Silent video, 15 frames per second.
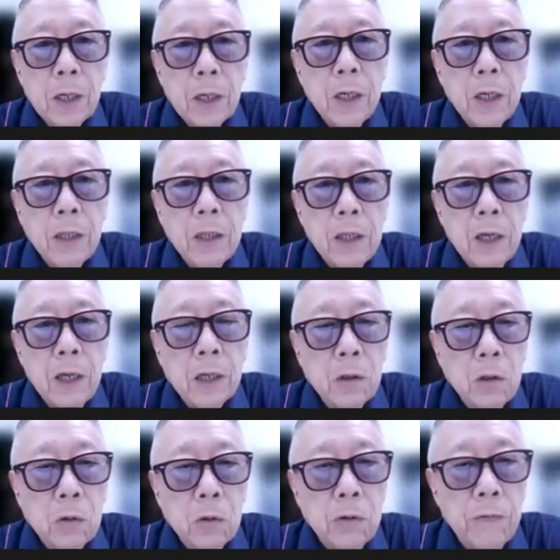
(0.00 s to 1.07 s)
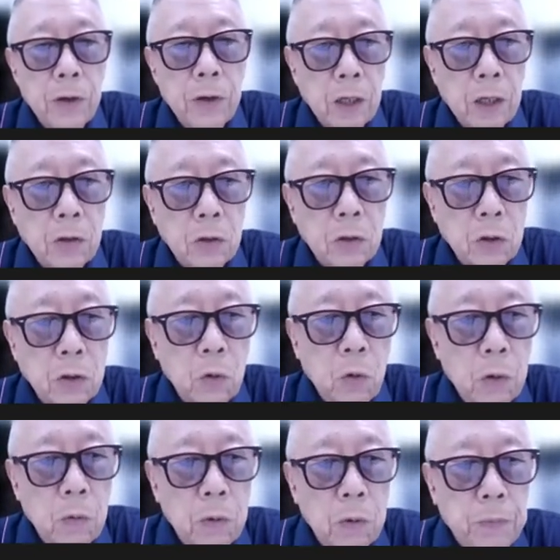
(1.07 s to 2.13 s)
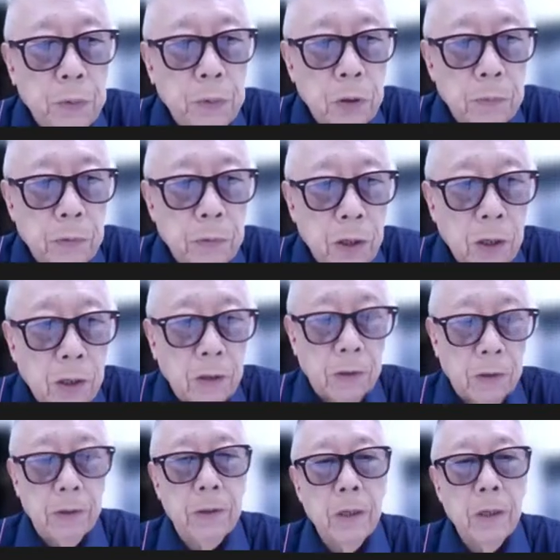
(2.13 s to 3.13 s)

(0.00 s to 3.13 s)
kidney yang tonification. So why would we put them together?